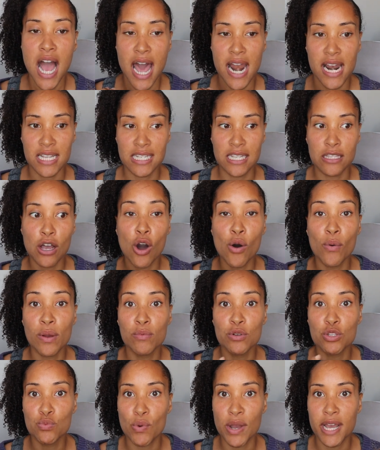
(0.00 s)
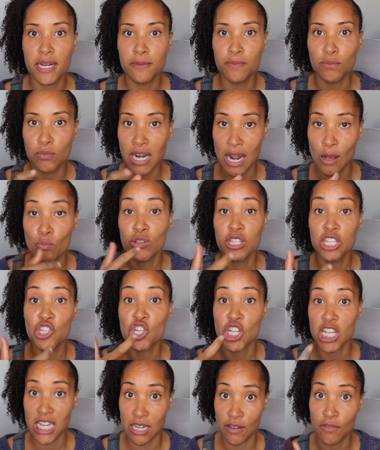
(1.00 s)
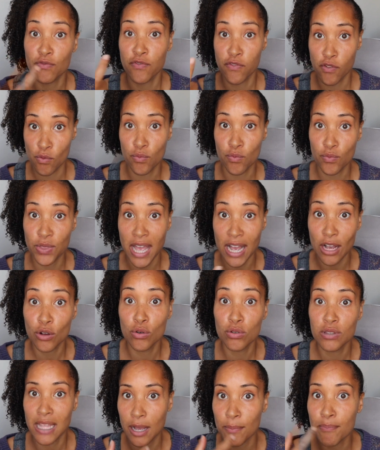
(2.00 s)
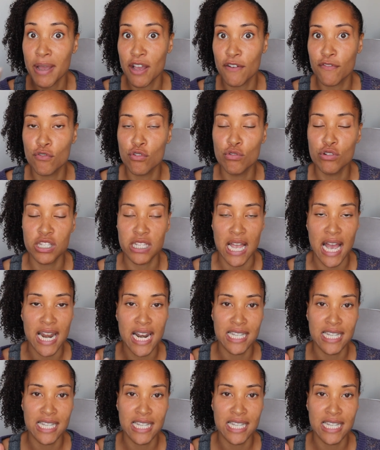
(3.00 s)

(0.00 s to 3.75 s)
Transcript: And I said, oh, it was when, like, what did you eat for that may have caused that?